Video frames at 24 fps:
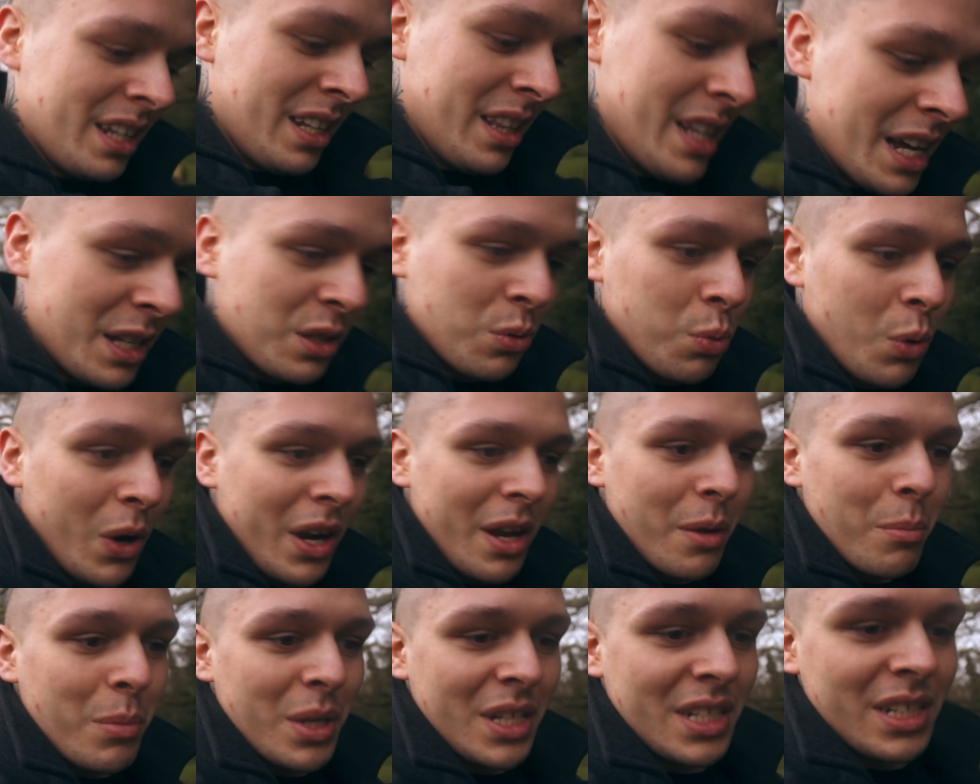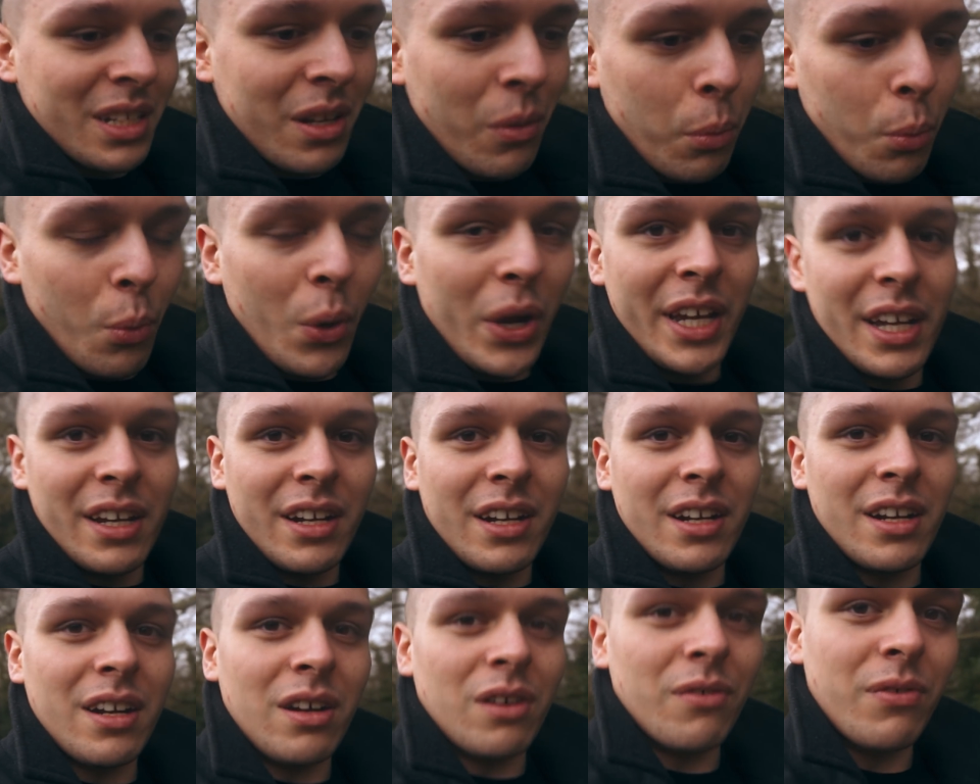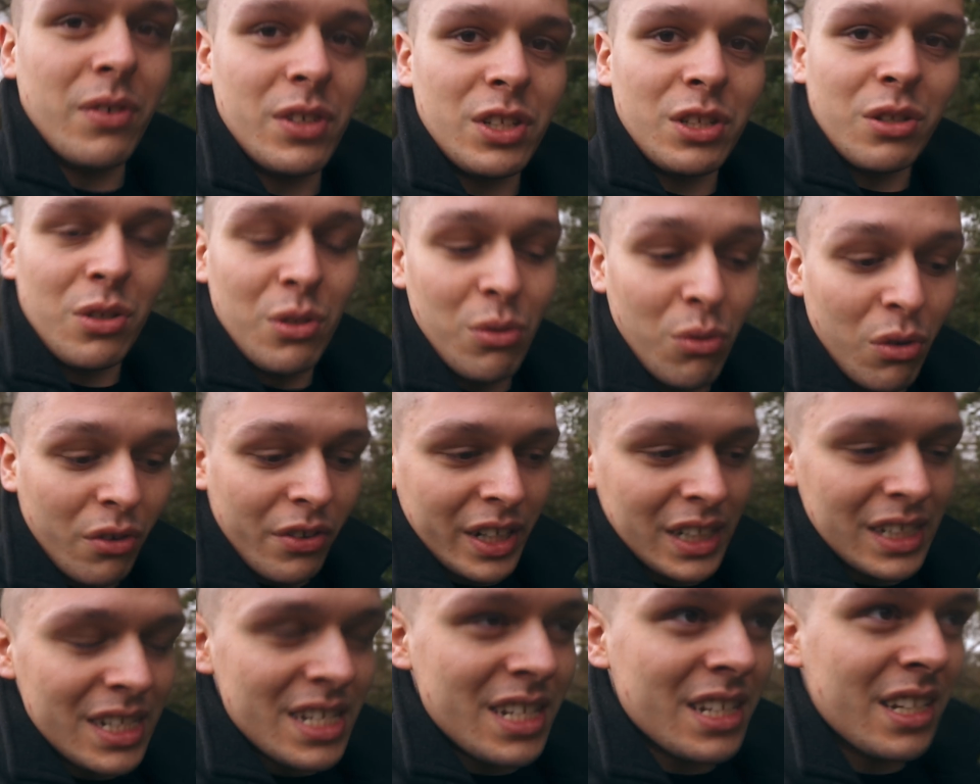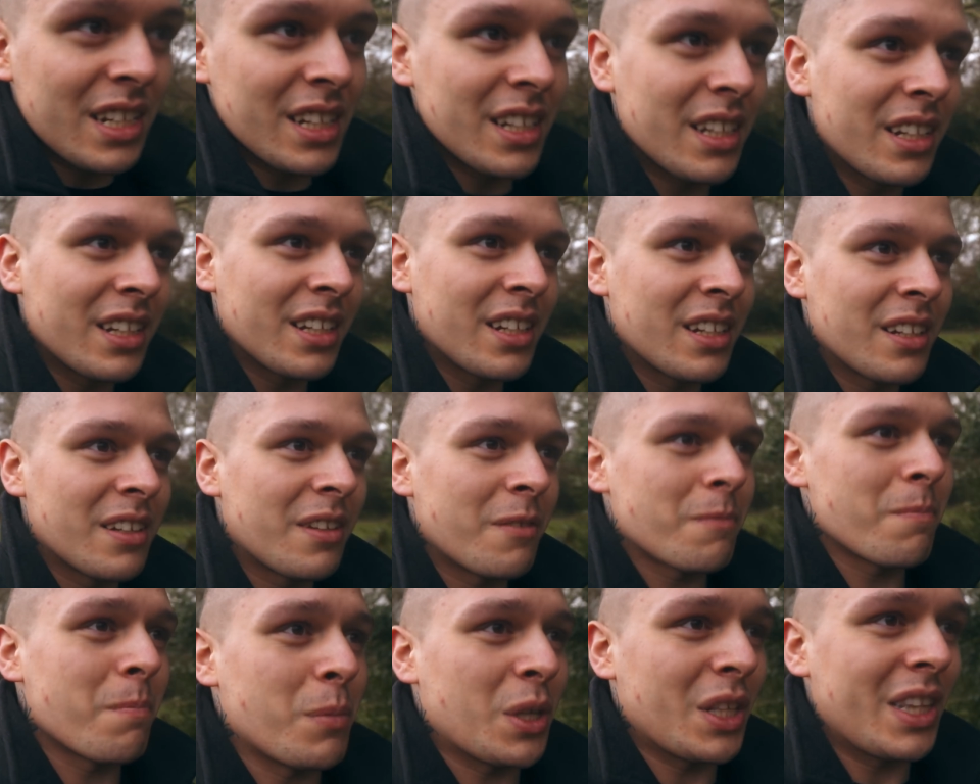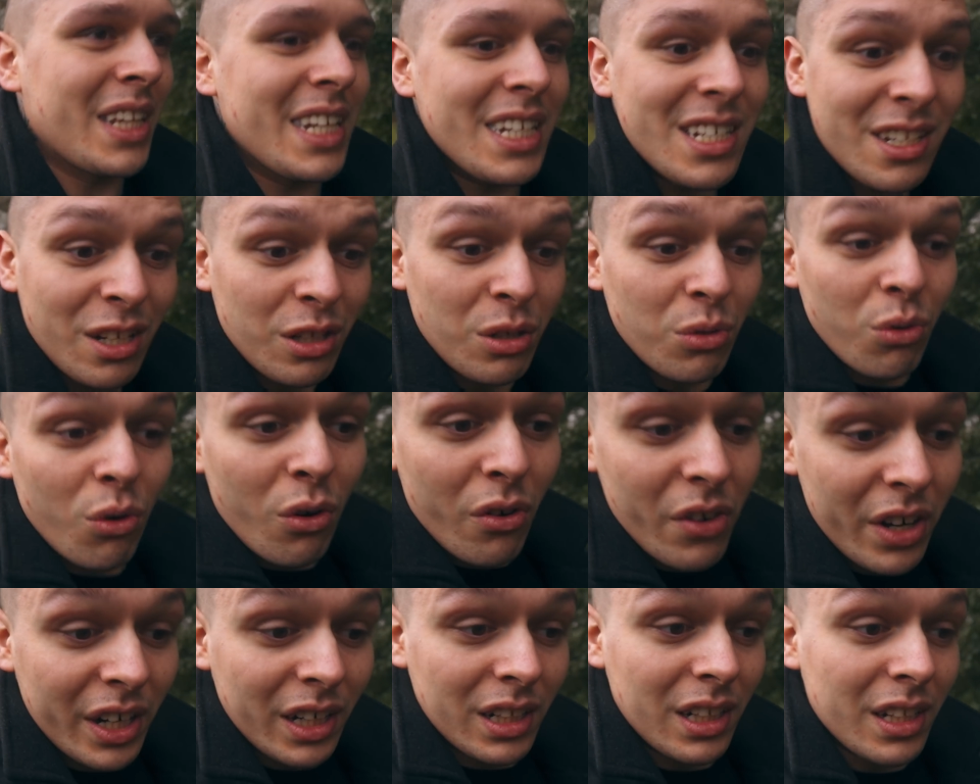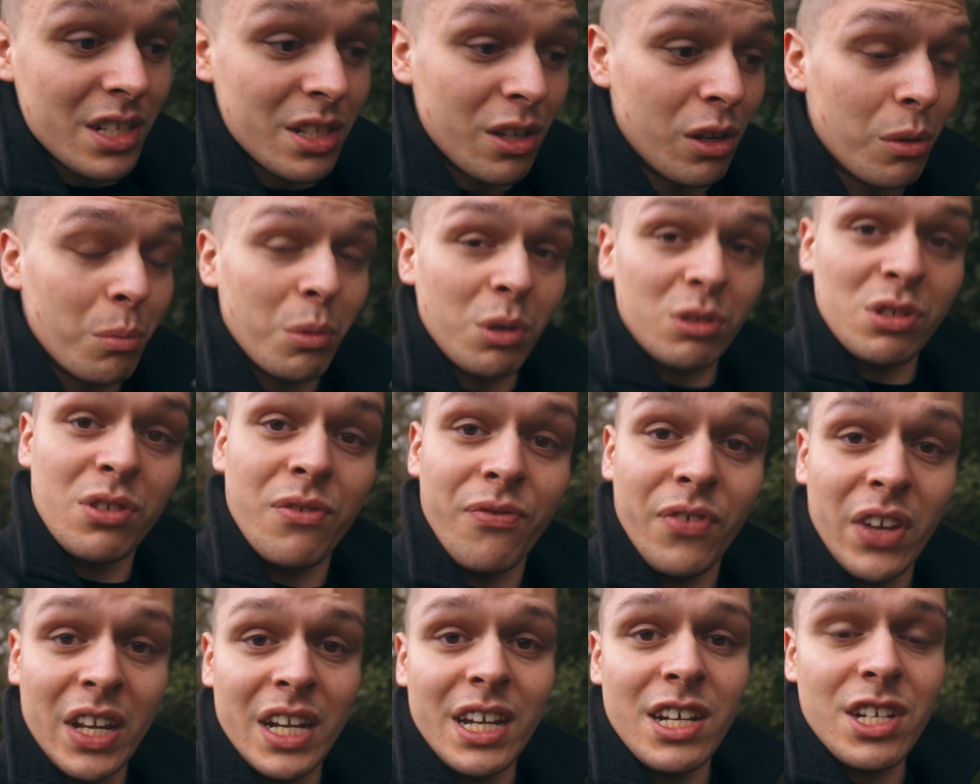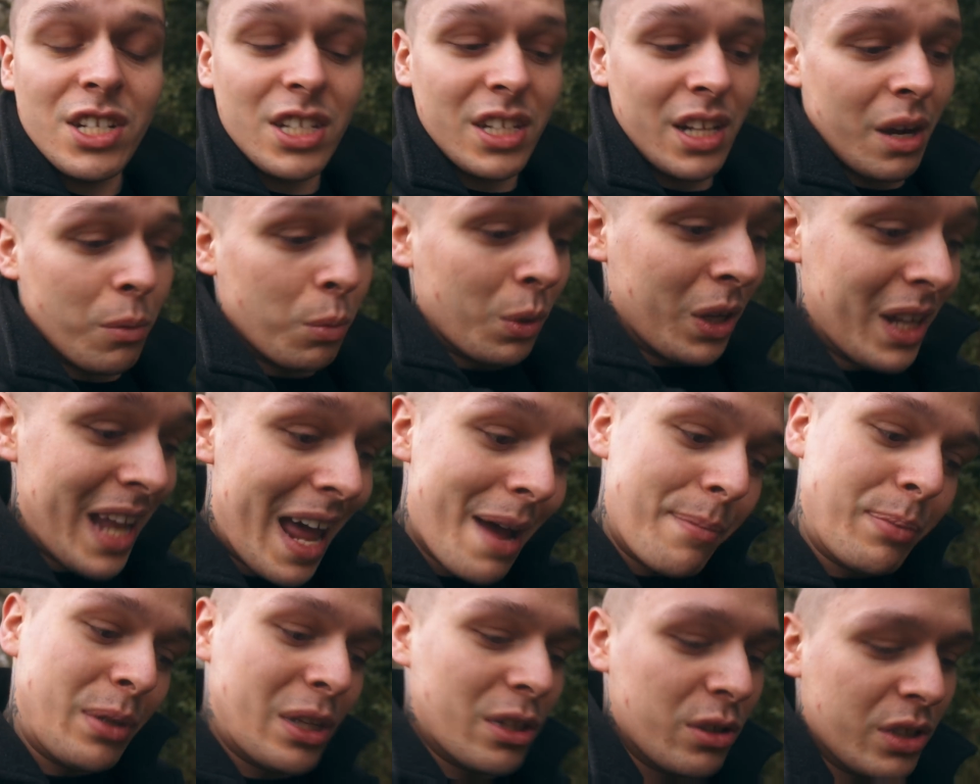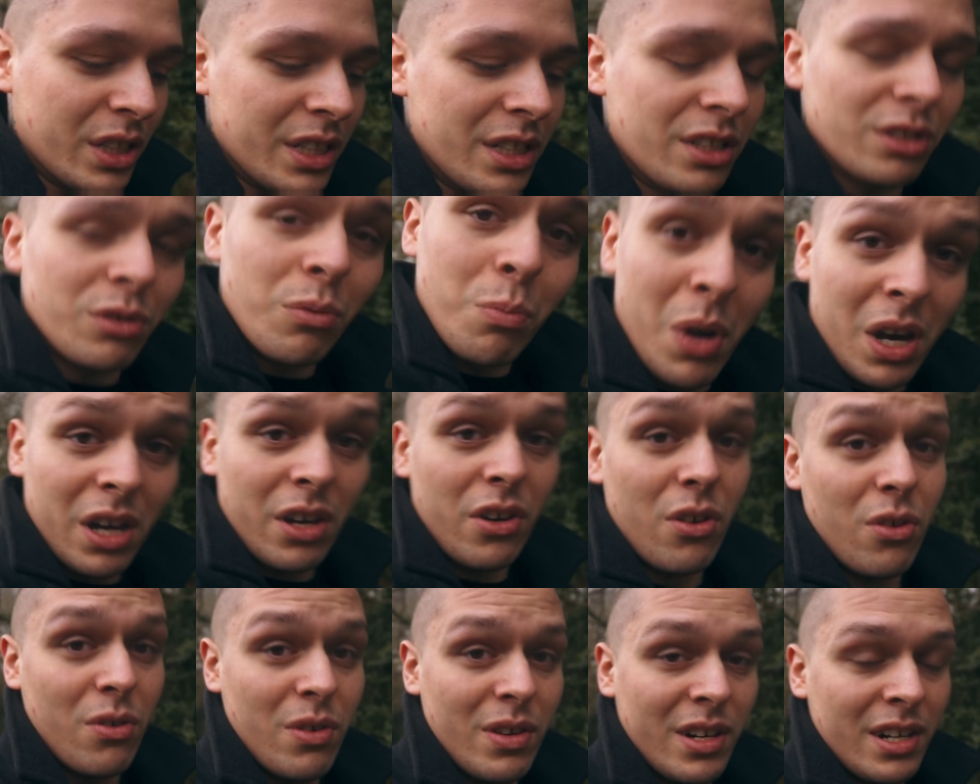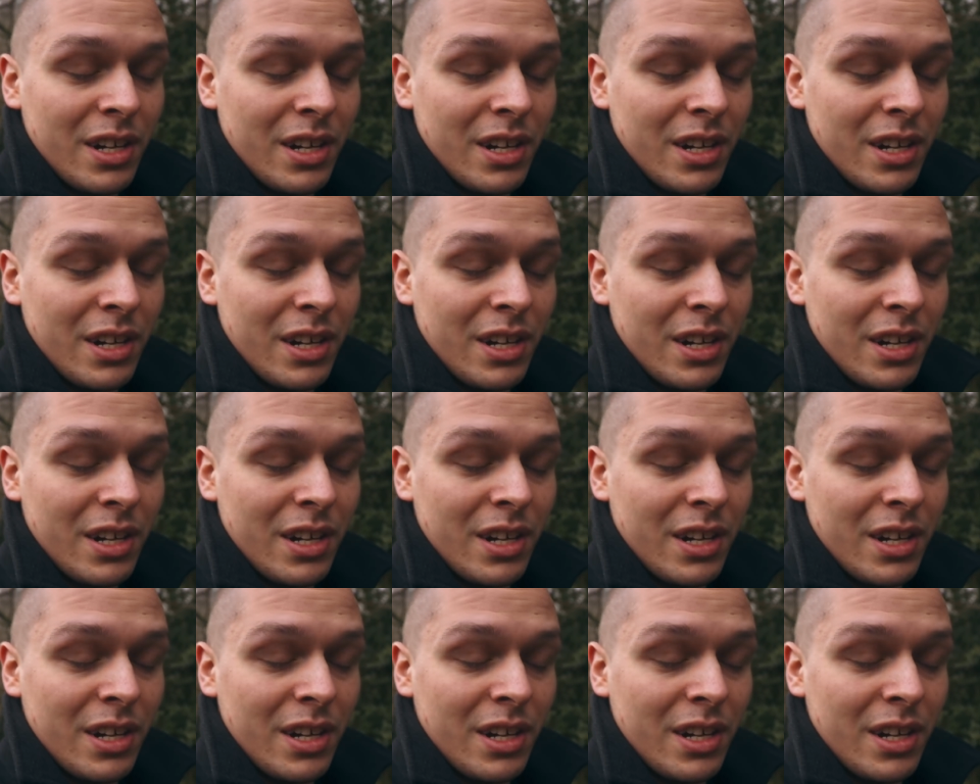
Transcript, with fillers: That's why I missed a week of tutorials but this tutorial is almost finished I will upload it tomorrow